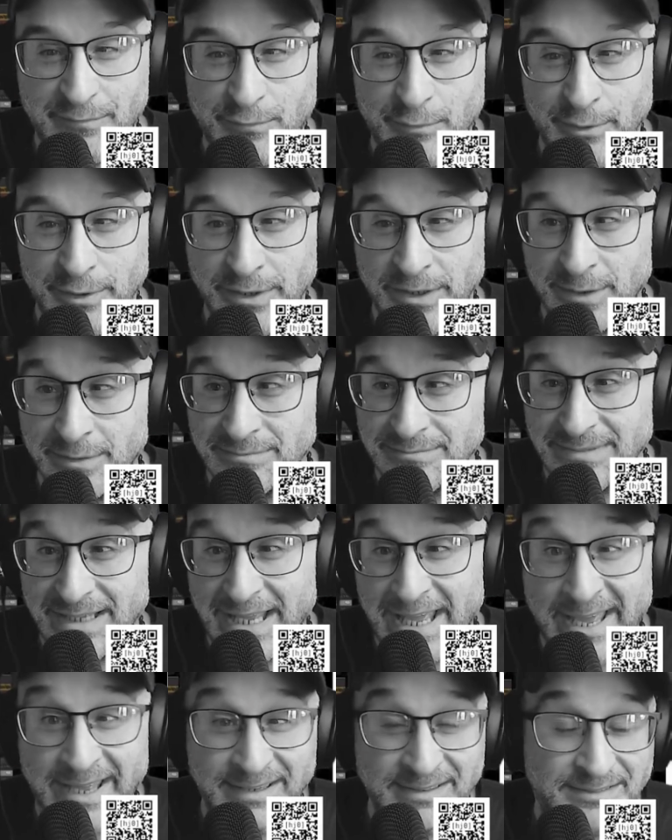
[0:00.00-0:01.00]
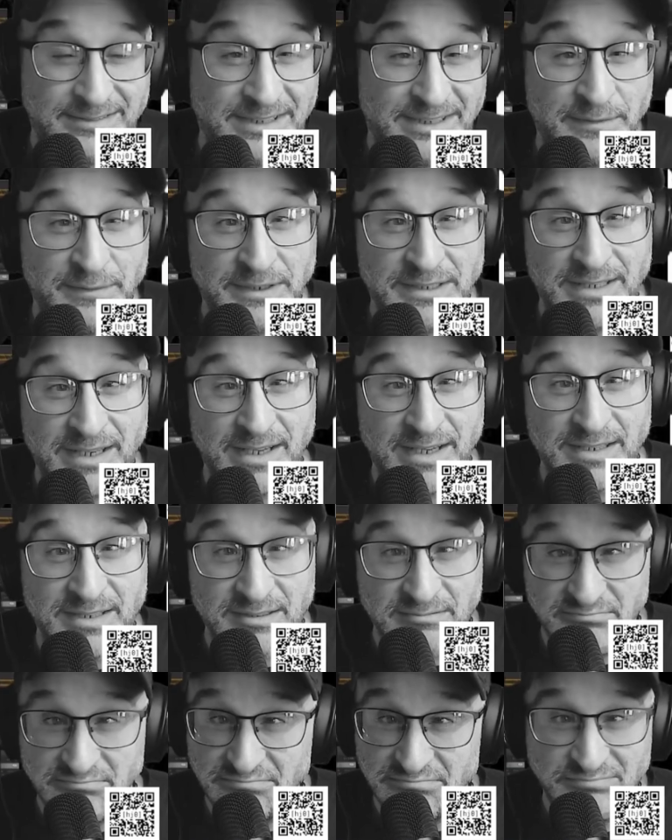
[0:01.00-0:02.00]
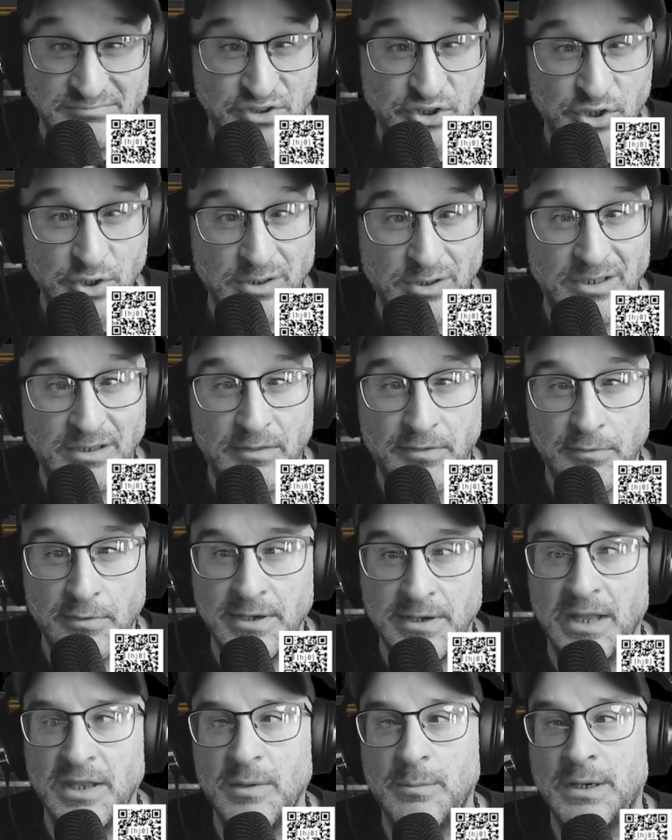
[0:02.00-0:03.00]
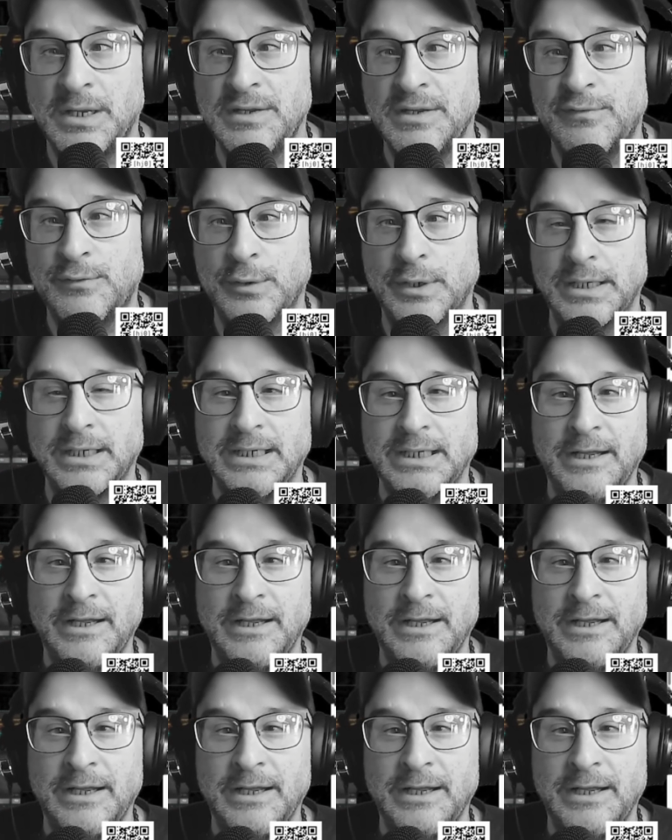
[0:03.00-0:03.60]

for you. And if it does, sure, throw down the money for it.